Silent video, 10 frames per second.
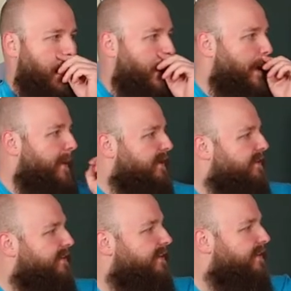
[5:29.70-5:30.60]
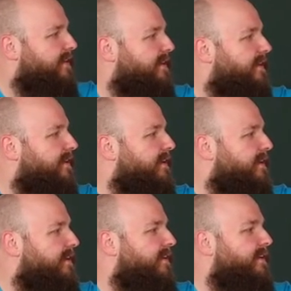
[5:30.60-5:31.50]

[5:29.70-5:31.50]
(no one is talking)